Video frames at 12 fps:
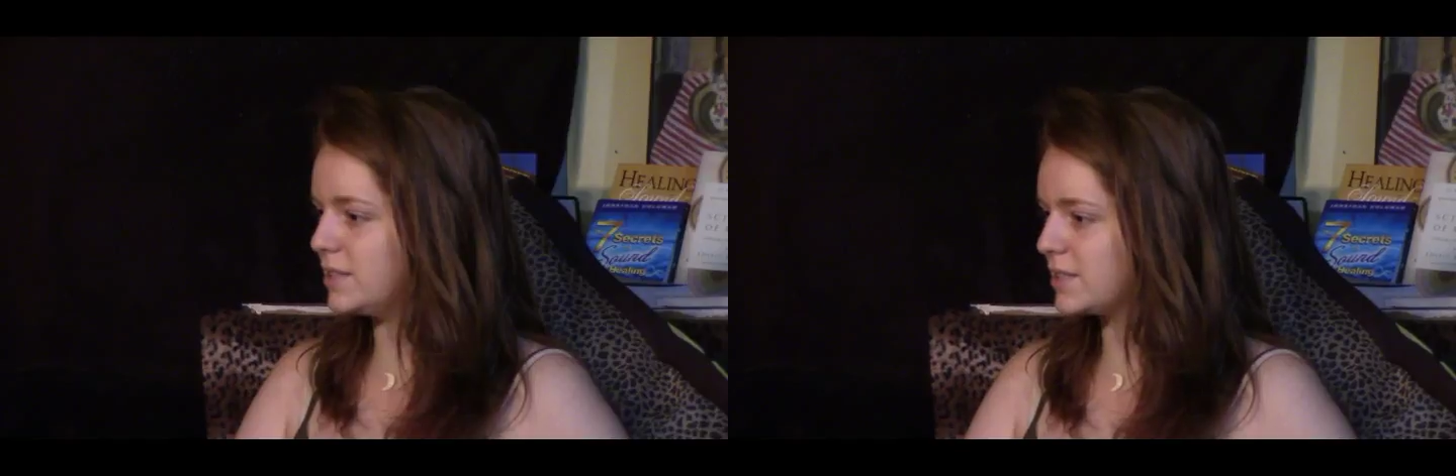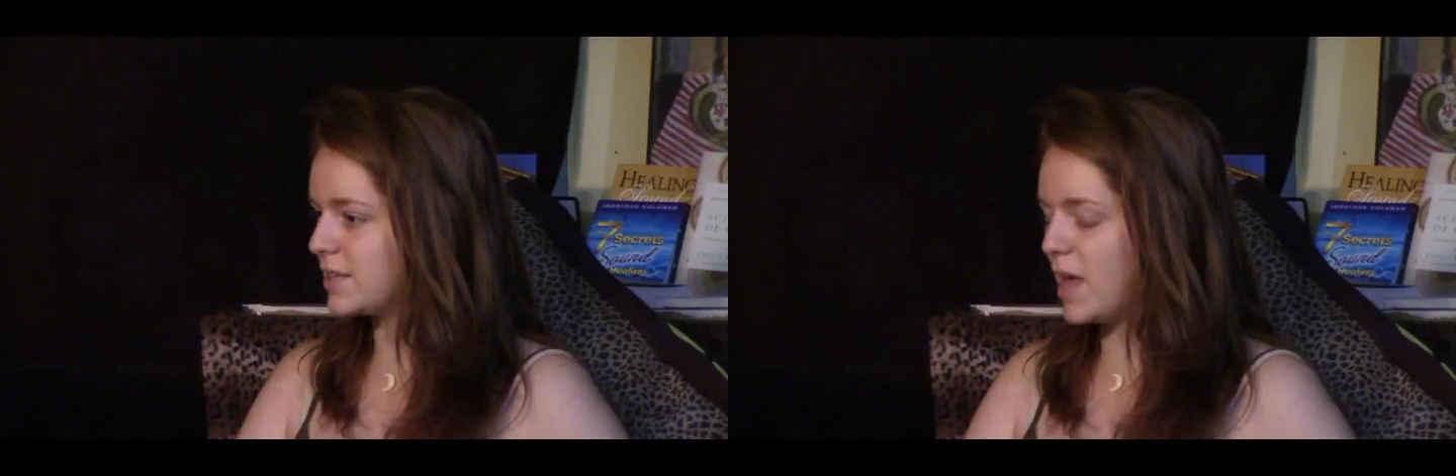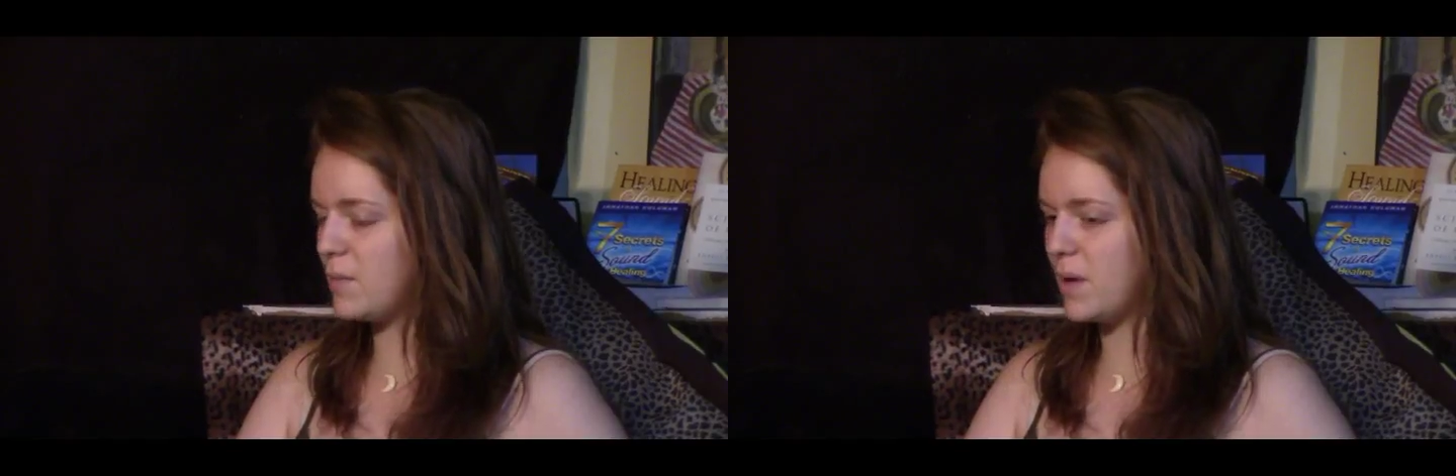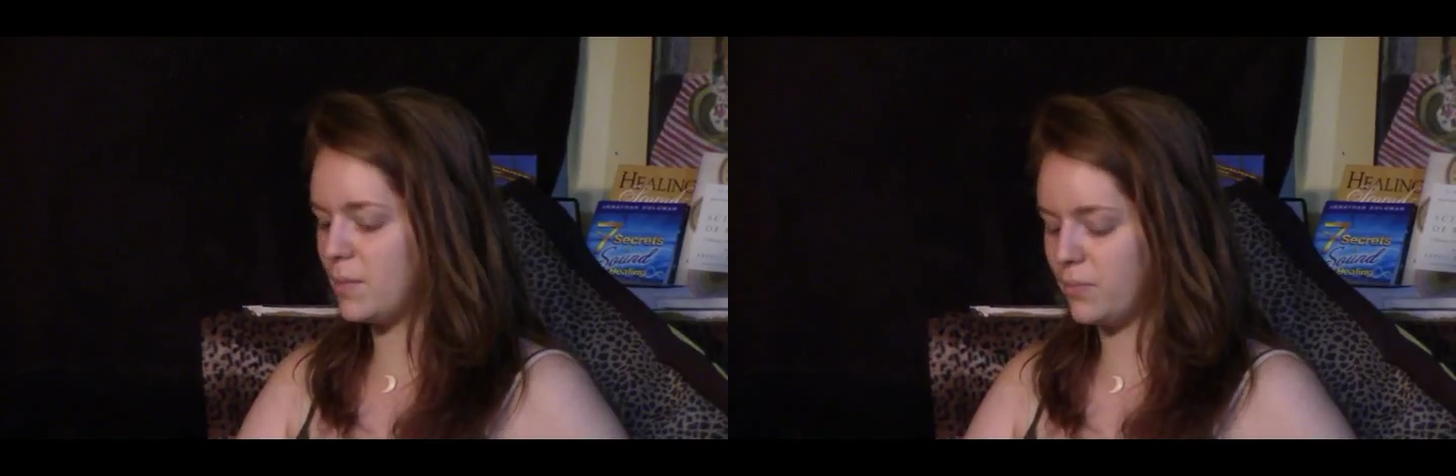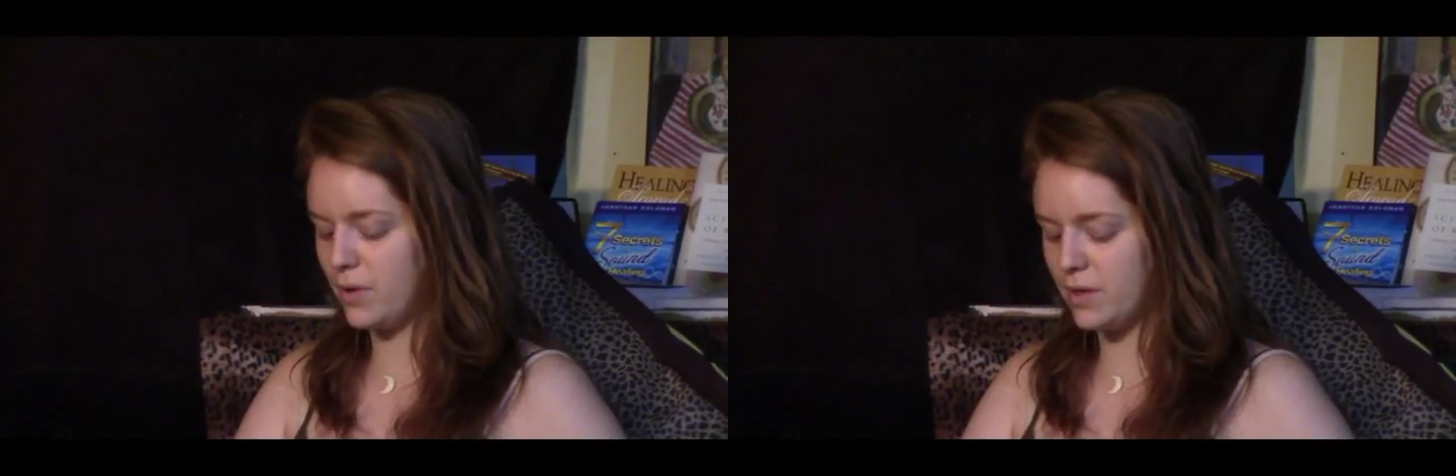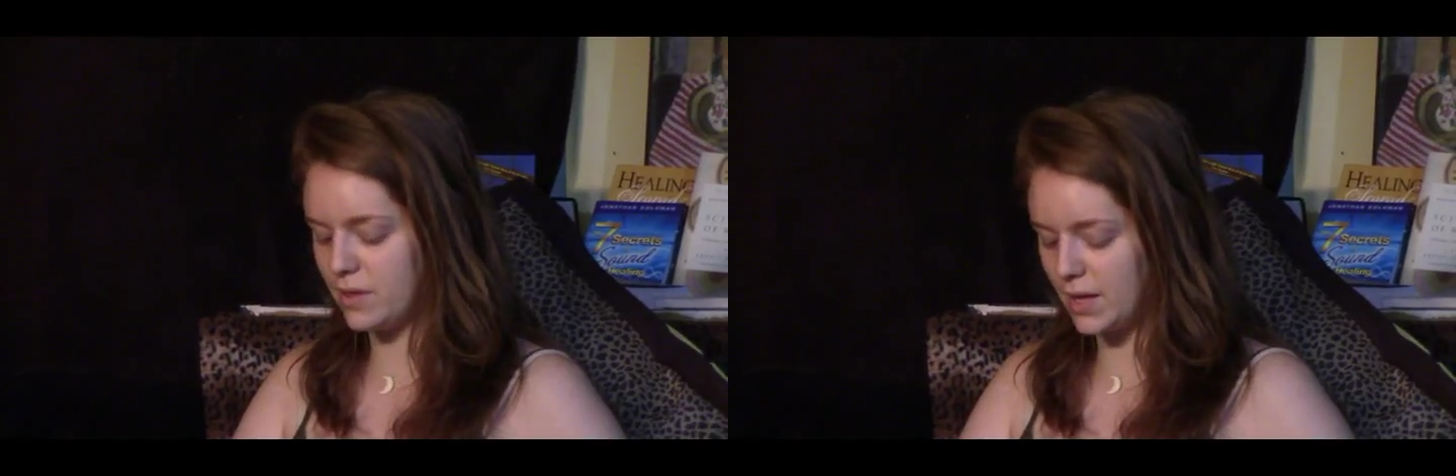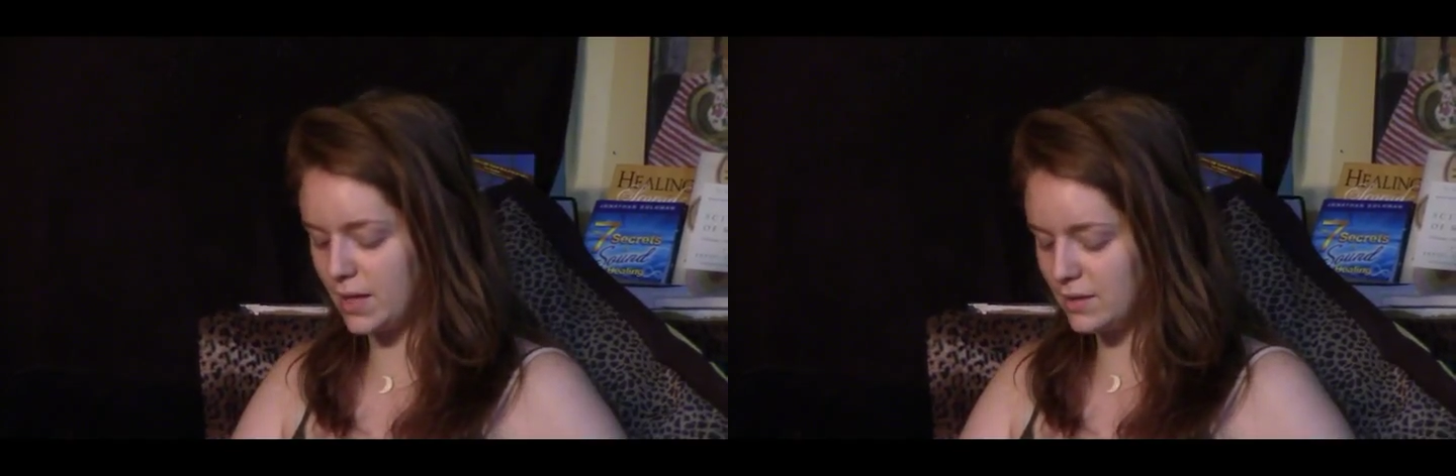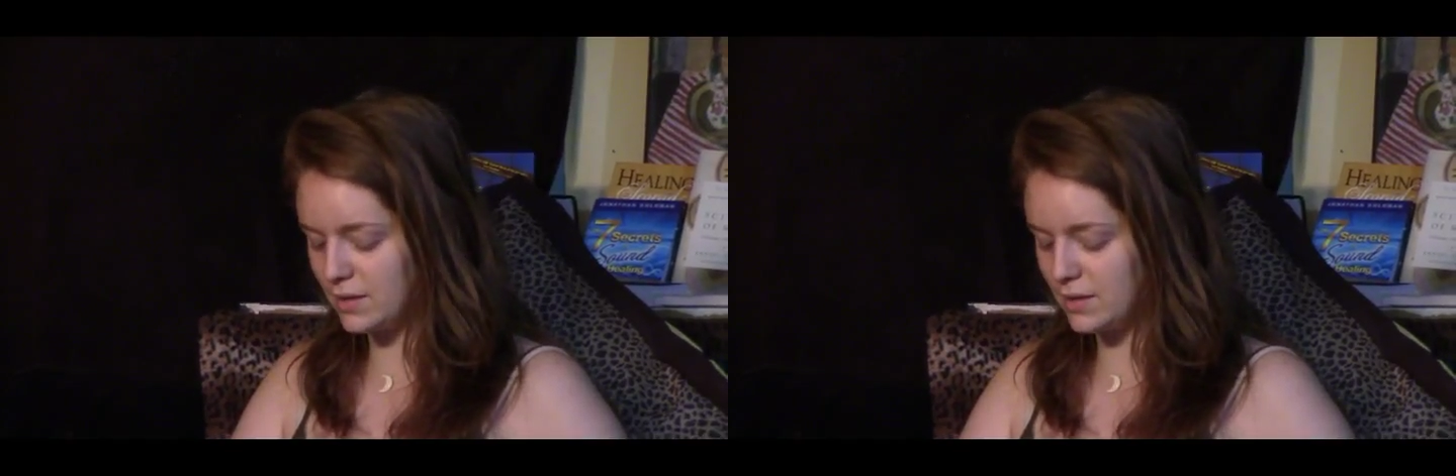just came up with like